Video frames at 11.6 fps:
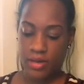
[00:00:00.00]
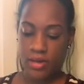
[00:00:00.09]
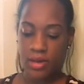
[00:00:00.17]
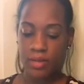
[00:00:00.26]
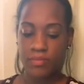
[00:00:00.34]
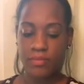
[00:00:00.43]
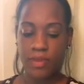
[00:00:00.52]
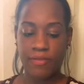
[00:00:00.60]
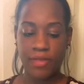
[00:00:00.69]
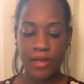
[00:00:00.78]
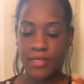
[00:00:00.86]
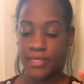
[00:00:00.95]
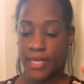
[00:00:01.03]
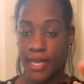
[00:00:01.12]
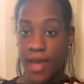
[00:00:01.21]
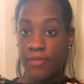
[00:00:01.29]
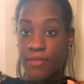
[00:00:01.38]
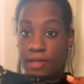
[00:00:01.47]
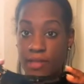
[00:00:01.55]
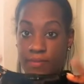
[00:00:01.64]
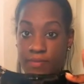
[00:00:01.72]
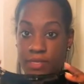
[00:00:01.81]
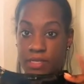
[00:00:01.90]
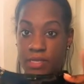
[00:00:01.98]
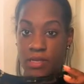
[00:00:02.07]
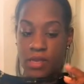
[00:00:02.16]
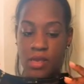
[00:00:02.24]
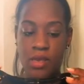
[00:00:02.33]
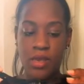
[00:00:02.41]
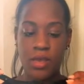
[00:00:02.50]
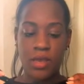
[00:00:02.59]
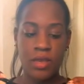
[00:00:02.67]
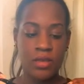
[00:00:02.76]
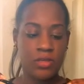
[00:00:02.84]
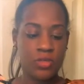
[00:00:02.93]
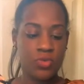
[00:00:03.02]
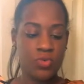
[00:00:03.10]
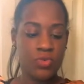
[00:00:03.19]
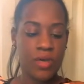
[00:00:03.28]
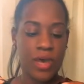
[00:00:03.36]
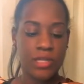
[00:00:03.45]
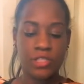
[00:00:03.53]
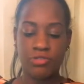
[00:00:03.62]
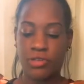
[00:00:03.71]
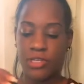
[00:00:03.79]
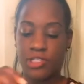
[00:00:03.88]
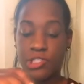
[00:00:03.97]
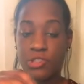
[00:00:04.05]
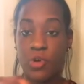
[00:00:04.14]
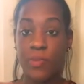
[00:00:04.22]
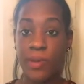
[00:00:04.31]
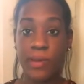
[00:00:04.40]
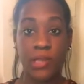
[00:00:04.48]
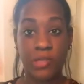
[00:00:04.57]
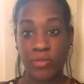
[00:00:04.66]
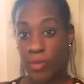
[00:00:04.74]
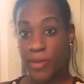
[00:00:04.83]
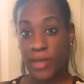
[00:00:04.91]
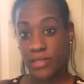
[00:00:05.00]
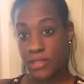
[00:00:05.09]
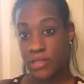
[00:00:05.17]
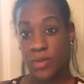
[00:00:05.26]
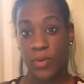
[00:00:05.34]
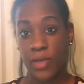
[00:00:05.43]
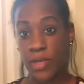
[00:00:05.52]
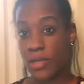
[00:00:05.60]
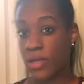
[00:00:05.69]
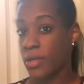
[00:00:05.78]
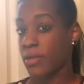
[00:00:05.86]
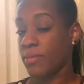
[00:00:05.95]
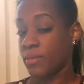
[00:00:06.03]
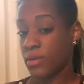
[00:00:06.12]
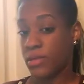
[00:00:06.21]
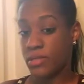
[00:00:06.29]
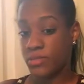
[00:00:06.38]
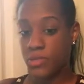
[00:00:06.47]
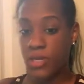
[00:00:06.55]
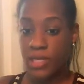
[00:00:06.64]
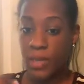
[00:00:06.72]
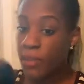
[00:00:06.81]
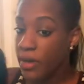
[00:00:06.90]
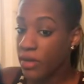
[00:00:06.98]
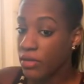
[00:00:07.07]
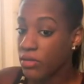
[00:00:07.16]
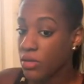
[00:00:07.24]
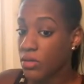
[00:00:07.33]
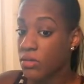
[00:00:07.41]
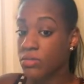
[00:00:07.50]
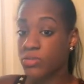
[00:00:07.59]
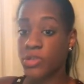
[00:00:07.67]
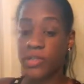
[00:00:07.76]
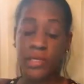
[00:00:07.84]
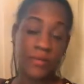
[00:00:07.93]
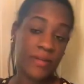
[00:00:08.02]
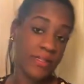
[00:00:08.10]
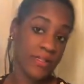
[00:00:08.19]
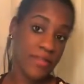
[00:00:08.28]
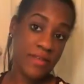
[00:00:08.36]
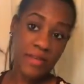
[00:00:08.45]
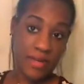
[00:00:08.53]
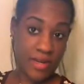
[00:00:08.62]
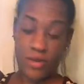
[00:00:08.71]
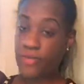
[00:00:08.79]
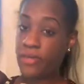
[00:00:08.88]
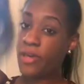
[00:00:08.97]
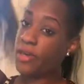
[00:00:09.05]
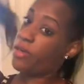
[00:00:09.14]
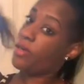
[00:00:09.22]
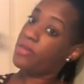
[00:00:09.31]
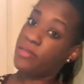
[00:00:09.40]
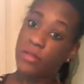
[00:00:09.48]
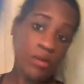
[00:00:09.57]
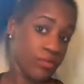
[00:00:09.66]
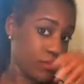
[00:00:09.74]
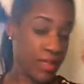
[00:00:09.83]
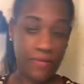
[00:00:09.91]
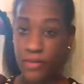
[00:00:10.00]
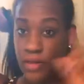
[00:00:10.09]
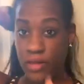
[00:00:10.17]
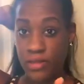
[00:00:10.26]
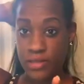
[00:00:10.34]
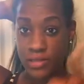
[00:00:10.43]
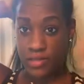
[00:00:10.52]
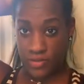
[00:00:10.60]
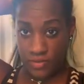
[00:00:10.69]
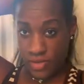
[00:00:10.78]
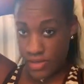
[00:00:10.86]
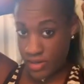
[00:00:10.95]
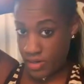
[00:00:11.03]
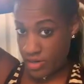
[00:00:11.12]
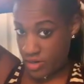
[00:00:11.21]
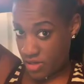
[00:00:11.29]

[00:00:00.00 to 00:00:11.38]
I'm definitely going to take out the clips and do that trick that she told me about the rubber bands and sewing it, because I'm trying to get my hair to grow, trying to get it nice and thick and healthy. So I'm definitely going to listen to you, Claire.